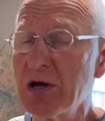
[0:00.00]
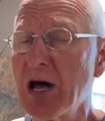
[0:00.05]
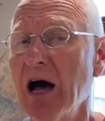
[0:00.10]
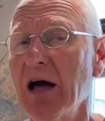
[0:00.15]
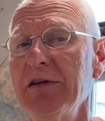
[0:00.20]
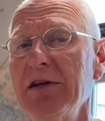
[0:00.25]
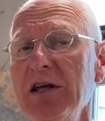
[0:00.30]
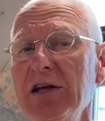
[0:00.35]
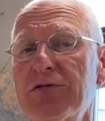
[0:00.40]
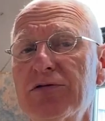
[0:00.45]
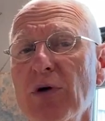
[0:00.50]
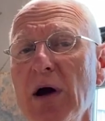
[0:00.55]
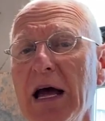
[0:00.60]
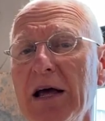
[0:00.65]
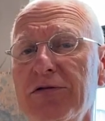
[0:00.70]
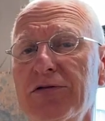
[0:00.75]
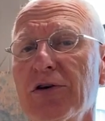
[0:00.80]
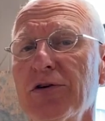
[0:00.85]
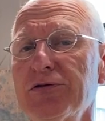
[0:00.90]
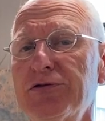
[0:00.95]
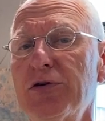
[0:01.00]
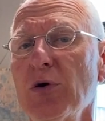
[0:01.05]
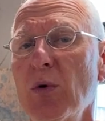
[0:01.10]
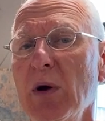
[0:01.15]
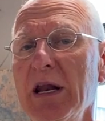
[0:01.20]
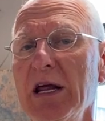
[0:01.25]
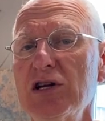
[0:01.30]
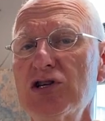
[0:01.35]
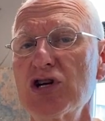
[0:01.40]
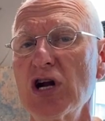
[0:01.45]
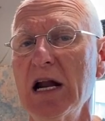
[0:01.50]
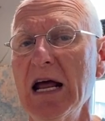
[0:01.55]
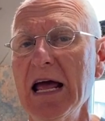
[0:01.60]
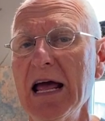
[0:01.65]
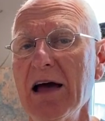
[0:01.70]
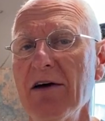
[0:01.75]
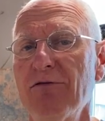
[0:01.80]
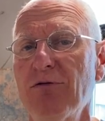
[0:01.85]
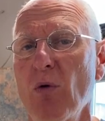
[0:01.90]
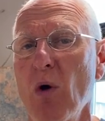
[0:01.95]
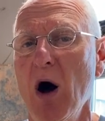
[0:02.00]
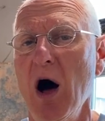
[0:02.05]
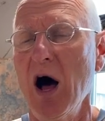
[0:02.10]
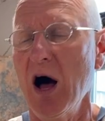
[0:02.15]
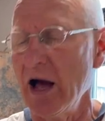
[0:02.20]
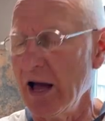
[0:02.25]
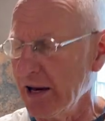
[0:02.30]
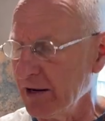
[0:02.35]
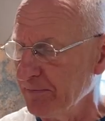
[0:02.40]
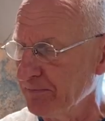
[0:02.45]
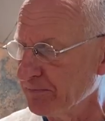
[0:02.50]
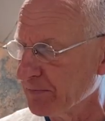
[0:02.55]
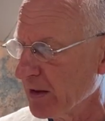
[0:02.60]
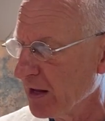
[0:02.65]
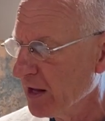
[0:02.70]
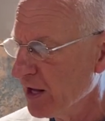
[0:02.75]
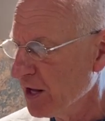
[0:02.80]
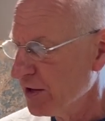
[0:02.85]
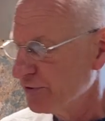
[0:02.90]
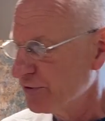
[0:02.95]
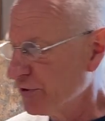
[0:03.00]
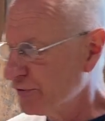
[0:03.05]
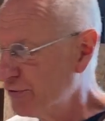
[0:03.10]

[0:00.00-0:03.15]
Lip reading: cutting these rascals to 1.5 inches wide. To